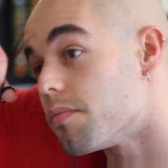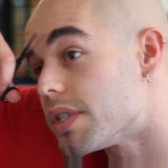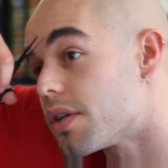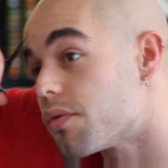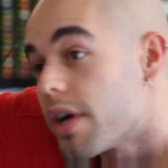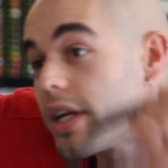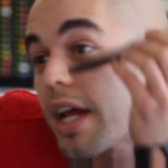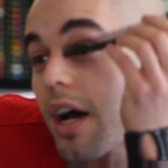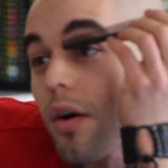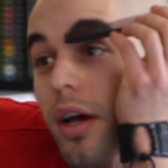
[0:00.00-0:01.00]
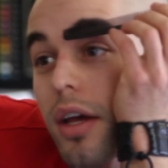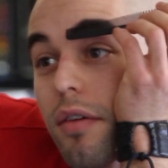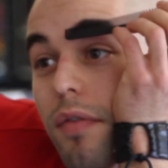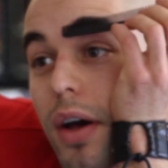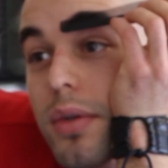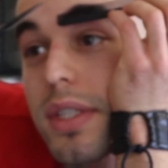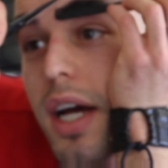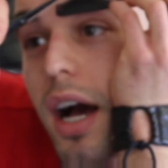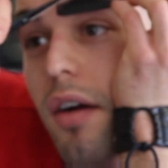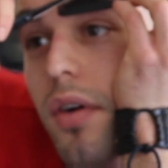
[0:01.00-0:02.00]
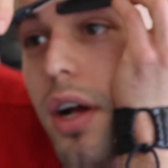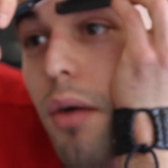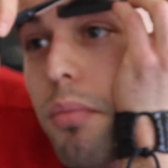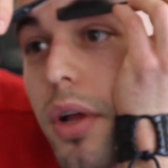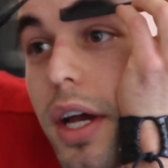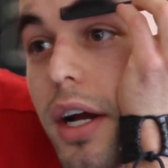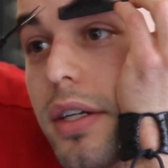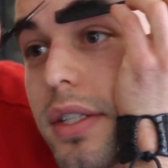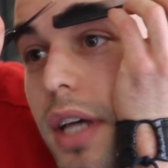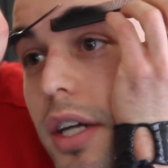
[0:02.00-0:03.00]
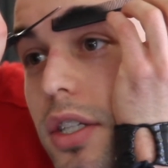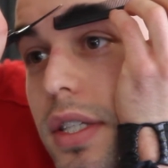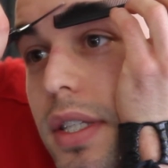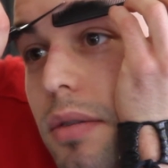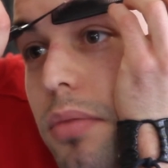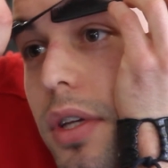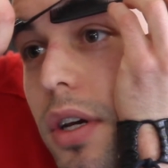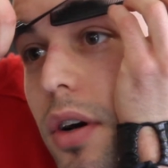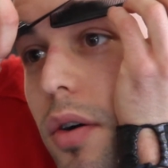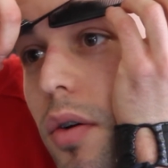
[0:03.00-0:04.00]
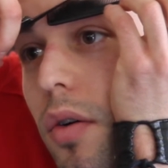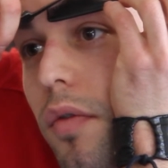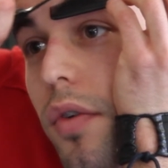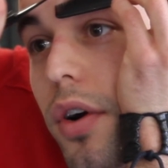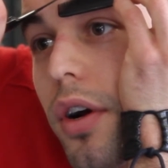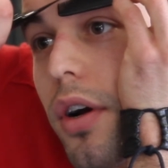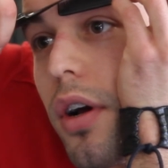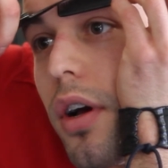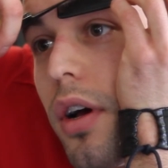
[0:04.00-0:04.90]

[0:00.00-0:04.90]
So right now, if I was to have a couple hairs, I'd just simply go over